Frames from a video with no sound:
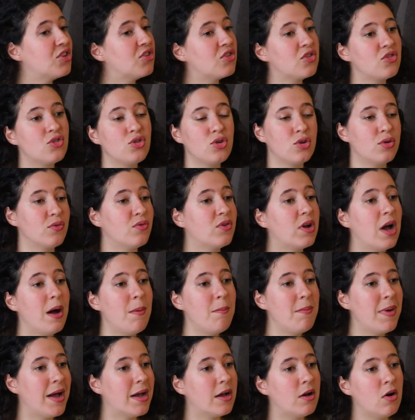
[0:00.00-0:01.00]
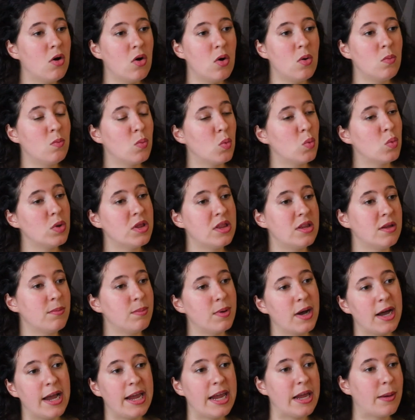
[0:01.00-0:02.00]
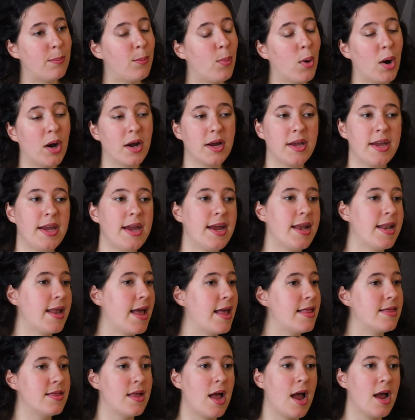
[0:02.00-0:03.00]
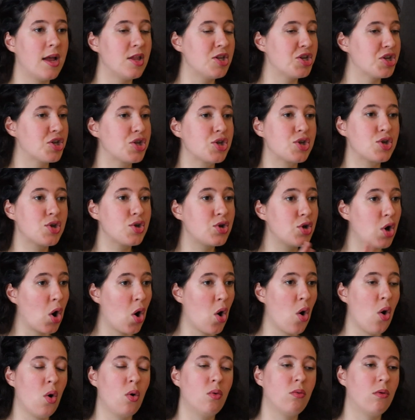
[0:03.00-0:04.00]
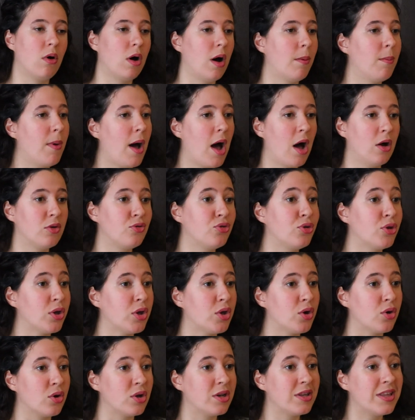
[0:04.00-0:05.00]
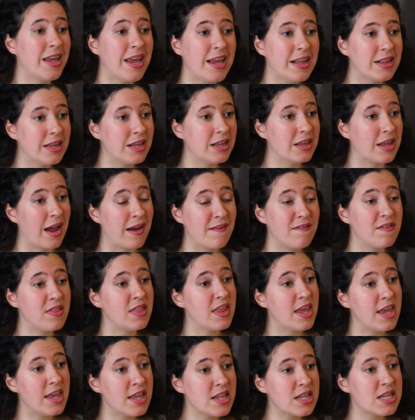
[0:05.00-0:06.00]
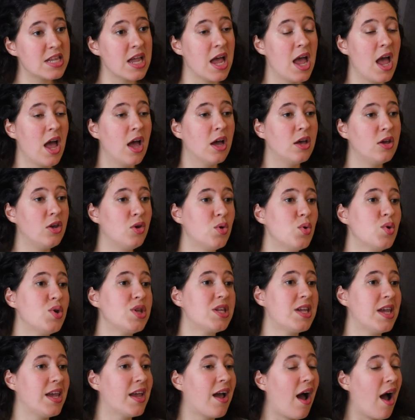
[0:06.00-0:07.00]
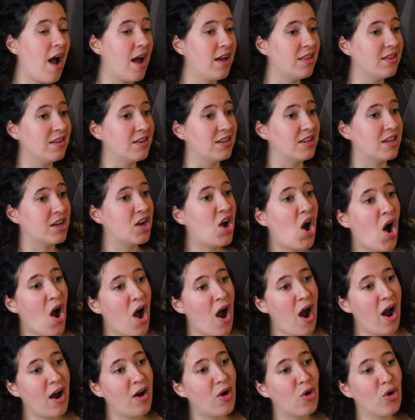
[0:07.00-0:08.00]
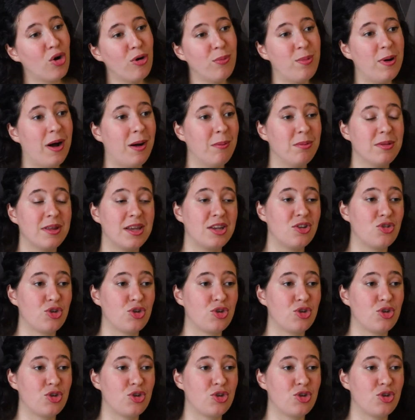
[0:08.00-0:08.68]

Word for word: just sort of come back home with the bike, park it and then just go about doing your daily life things using either the car or public